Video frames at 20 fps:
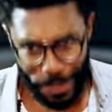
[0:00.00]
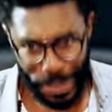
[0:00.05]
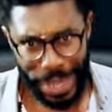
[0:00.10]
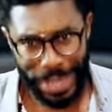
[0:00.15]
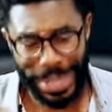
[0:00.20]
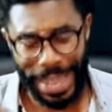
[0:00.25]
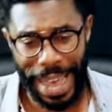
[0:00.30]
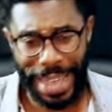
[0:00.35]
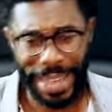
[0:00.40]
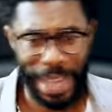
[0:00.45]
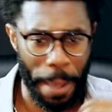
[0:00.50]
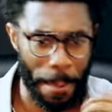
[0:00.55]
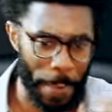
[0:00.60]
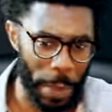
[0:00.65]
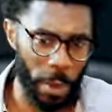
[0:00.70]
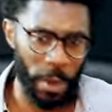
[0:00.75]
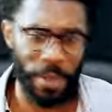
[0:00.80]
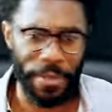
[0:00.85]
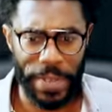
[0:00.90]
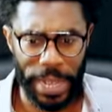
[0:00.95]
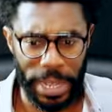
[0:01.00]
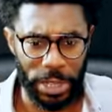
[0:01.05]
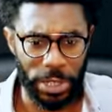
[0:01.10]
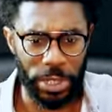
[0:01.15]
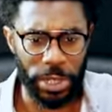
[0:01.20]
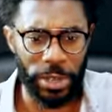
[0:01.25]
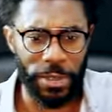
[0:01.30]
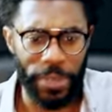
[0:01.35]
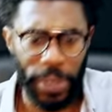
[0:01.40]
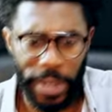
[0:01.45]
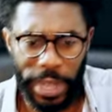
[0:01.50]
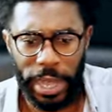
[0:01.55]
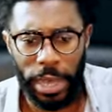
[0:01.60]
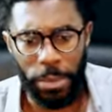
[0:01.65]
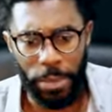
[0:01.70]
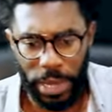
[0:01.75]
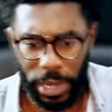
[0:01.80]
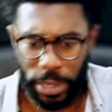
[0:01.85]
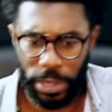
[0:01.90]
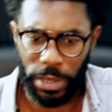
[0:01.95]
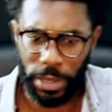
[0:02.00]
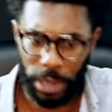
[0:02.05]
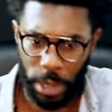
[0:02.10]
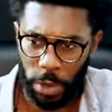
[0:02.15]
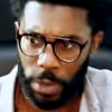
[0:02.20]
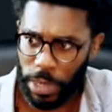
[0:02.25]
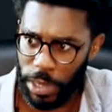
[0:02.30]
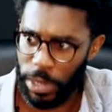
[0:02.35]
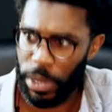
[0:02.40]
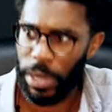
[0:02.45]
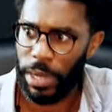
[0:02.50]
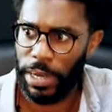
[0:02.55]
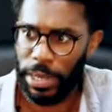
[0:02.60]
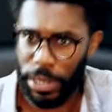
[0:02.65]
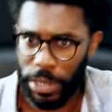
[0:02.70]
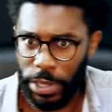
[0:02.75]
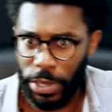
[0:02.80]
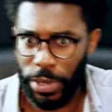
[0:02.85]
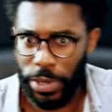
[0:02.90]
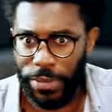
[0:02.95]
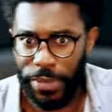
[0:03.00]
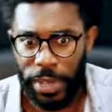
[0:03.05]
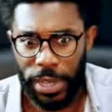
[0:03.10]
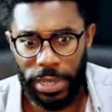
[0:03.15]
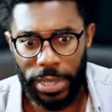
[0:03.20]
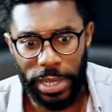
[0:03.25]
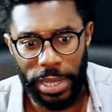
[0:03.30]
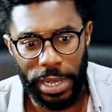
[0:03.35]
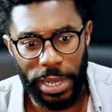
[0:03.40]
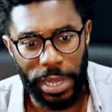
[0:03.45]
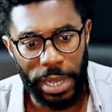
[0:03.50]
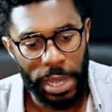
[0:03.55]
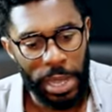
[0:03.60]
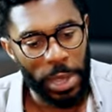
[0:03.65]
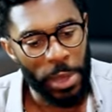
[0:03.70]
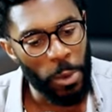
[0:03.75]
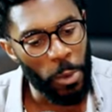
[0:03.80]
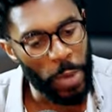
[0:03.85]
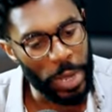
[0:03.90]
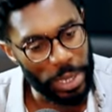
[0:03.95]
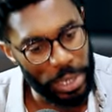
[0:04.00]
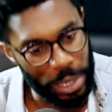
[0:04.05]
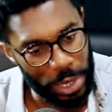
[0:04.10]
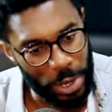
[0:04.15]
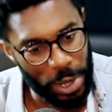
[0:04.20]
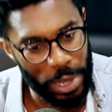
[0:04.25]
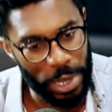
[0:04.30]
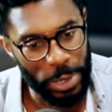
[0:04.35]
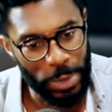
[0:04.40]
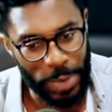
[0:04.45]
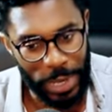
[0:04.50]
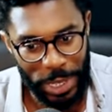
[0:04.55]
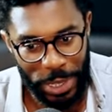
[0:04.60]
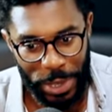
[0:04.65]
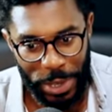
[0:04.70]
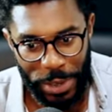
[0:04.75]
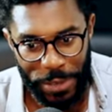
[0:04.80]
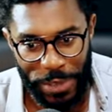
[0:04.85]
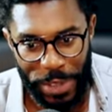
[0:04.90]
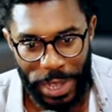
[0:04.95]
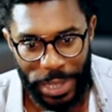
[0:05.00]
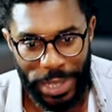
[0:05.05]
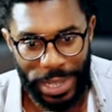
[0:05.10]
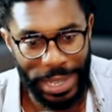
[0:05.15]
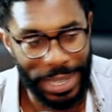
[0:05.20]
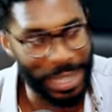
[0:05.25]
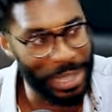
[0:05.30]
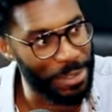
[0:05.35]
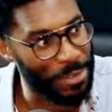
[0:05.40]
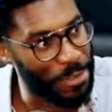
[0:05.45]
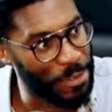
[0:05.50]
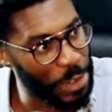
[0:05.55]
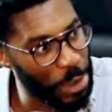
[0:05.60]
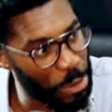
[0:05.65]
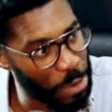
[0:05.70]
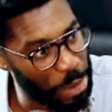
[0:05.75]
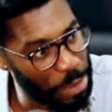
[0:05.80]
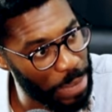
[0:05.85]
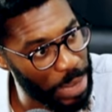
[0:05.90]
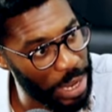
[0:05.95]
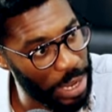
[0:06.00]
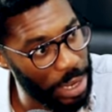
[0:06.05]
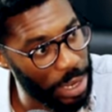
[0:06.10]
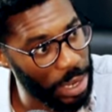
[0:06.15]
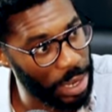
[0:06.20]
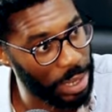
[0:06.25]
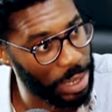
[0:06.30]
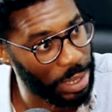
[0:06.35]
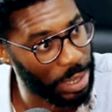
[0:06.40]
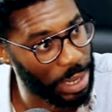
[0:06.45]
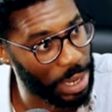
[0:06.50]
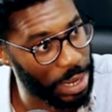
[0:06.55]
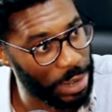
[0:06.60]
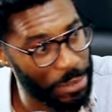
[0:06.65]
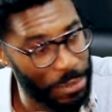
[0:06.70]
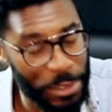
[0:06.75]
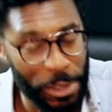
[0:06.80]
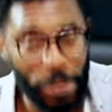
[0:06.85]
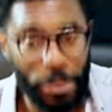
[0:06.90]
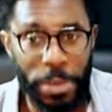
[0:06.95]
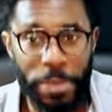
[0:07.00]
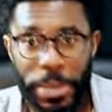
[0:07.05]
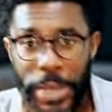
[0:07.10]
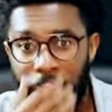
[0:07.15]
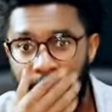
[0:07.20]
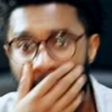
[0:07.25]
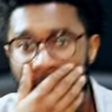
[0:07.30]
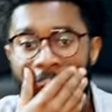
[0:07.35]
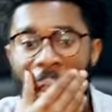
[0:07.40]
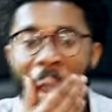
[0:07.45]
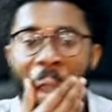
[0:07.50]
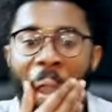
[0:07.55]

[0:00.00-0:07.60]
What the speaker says: So I had that motivation of, okay, I'm going to go to college and university. Went to college, went to university, did film and media, studied film and media.